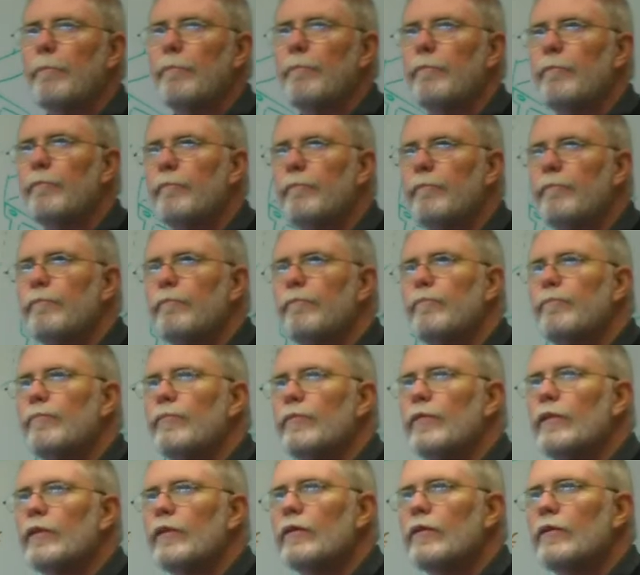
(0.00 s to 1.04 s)
one like
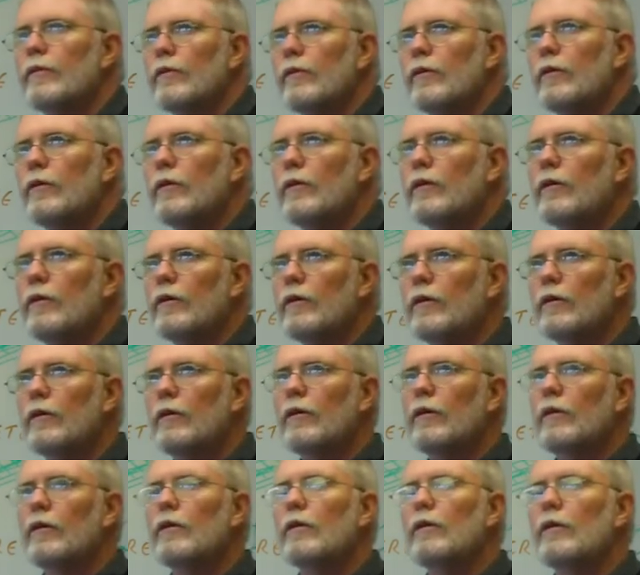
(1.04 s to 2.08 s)
stronger than the other,
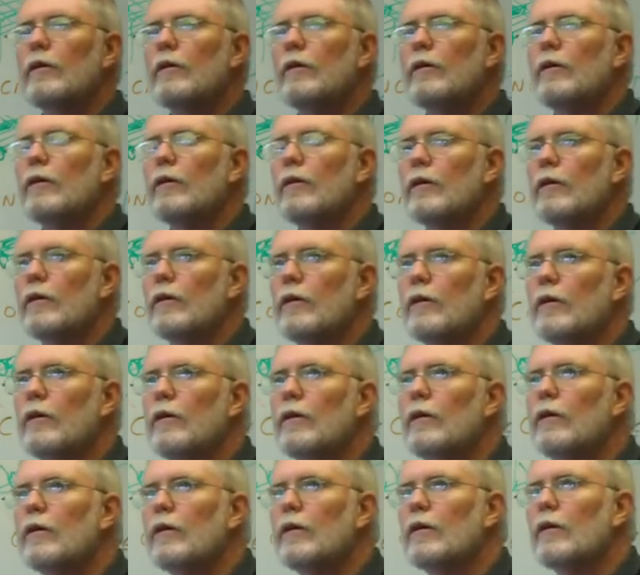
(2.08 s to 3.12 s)
or, and
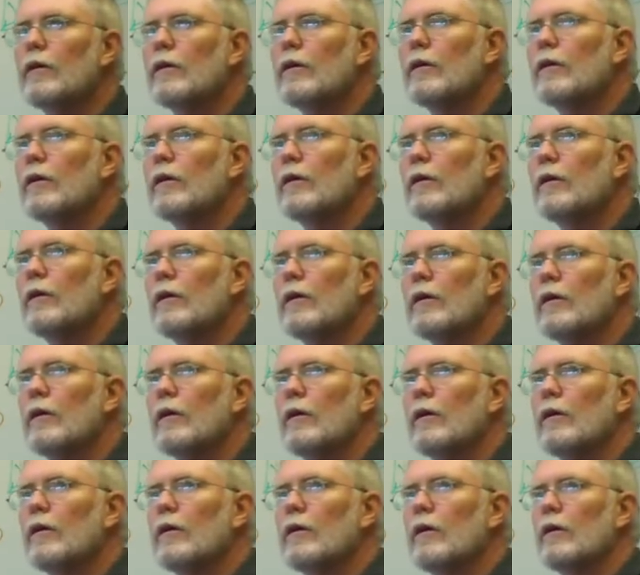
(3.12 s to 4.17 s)
other, is one
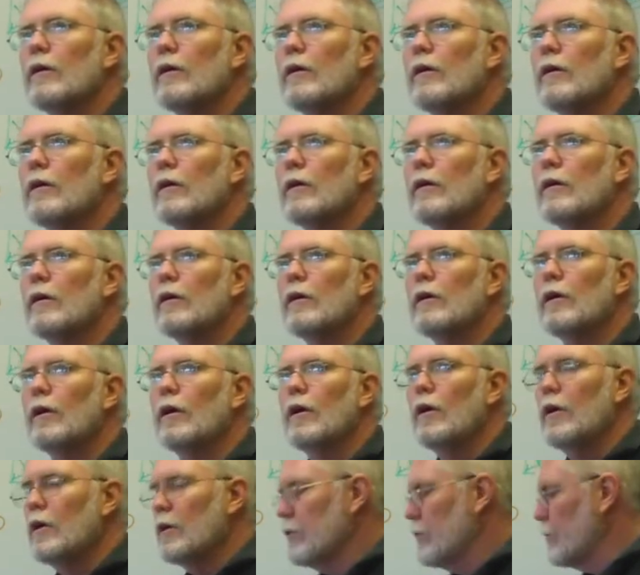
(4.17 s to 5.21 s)
more expensive? Than
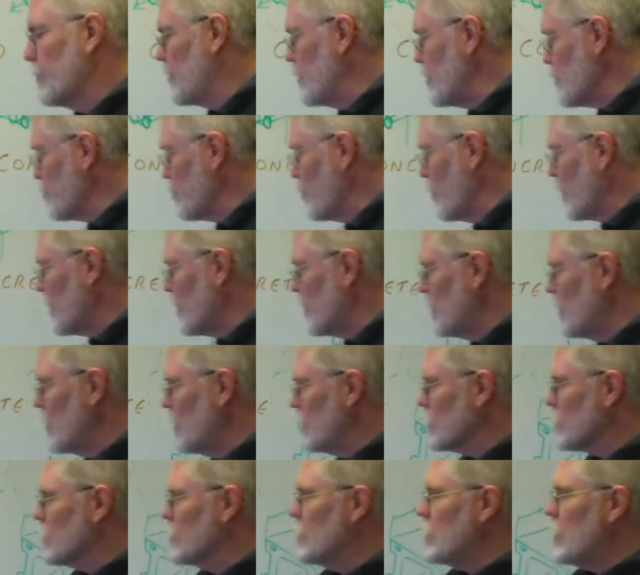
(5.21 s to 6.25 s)
This one
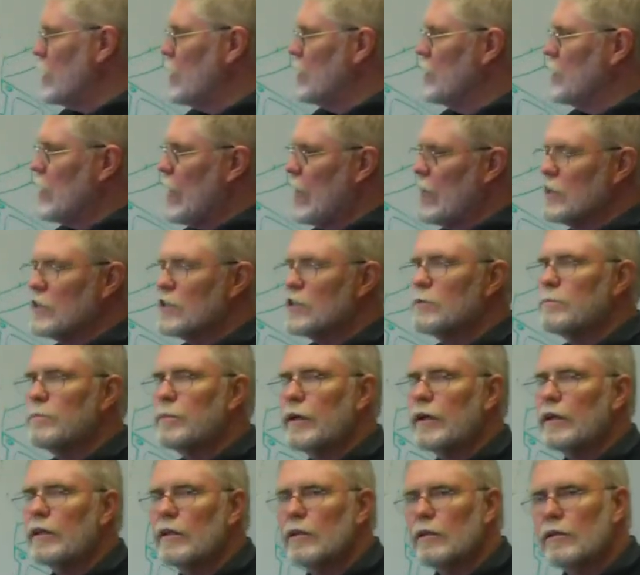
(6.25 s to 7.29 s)
is it tends to
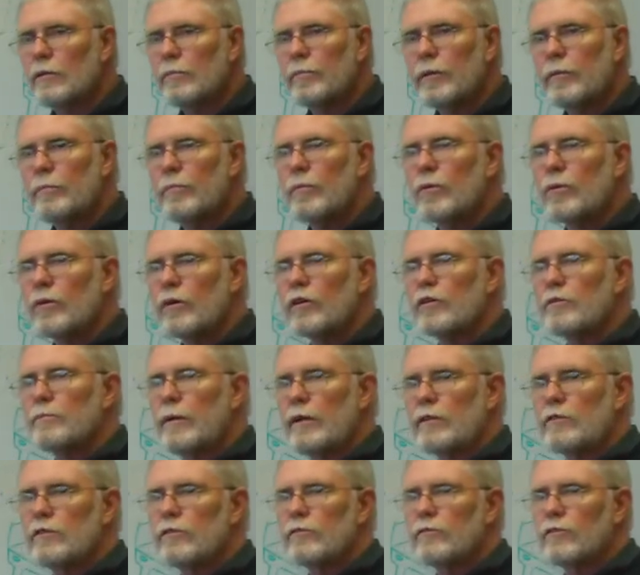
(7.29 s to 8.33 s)
be a little bit more
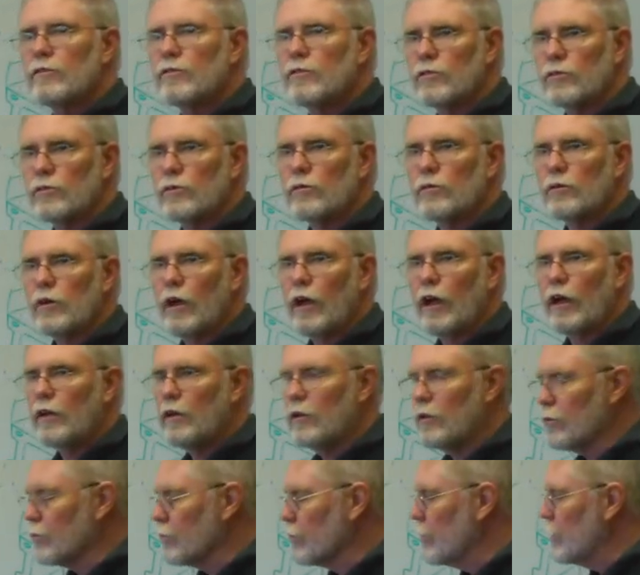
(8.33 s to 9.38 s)
expensive to do,
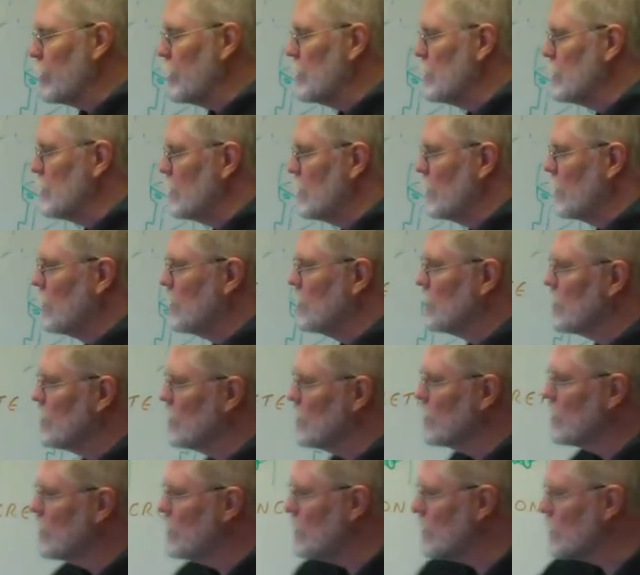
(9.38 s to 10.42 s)
and the reasoning is
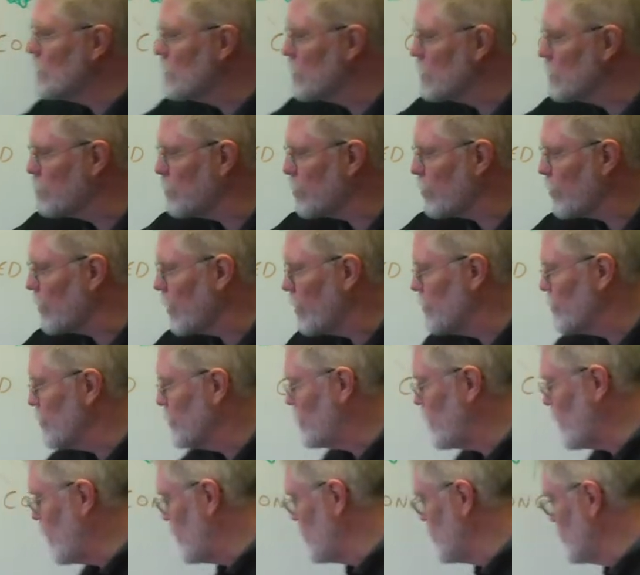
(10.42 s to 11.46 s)
that this
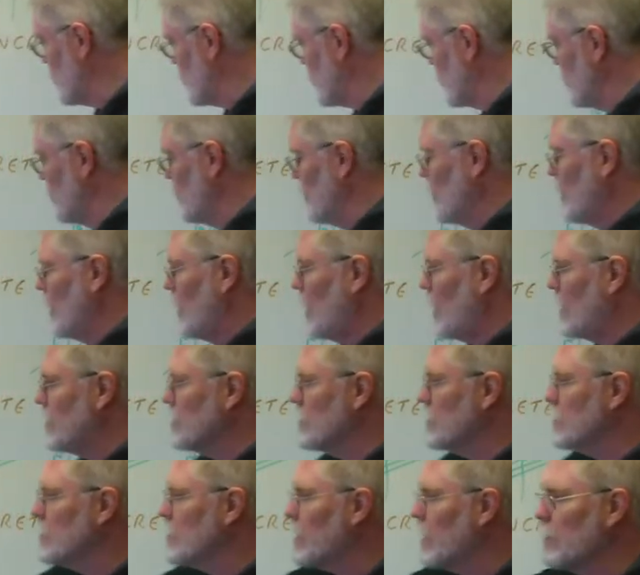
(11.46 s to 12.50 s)
process has
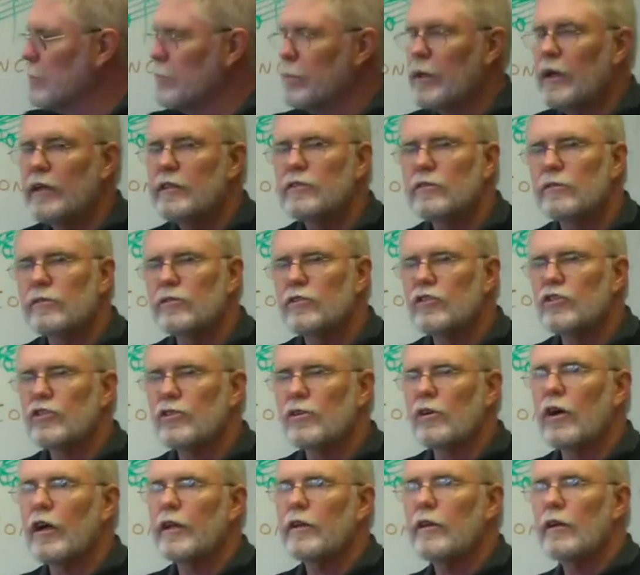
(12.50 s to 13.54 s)
to take place on
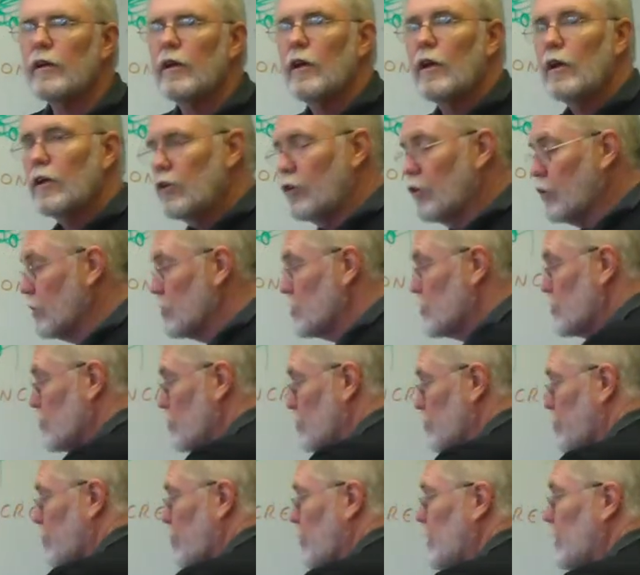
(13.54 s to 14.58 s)
site. You can
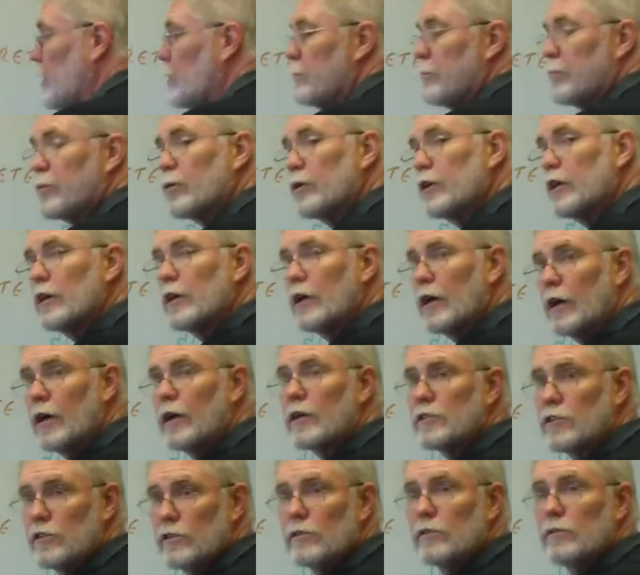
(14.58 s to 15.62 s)
still bring in
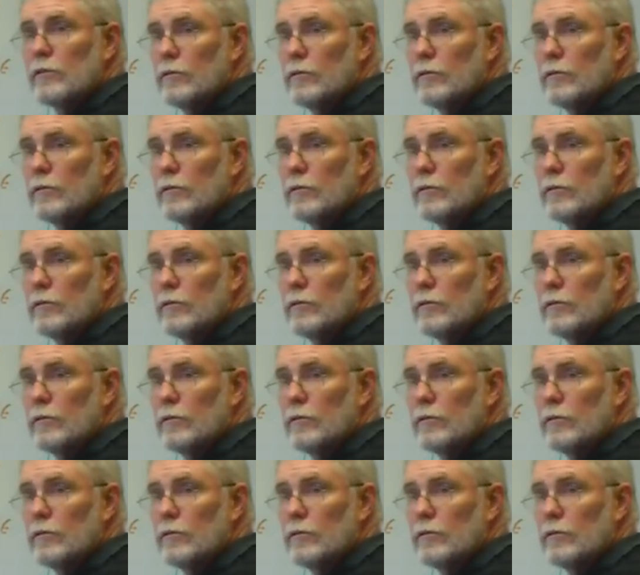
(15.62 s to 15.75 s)
precast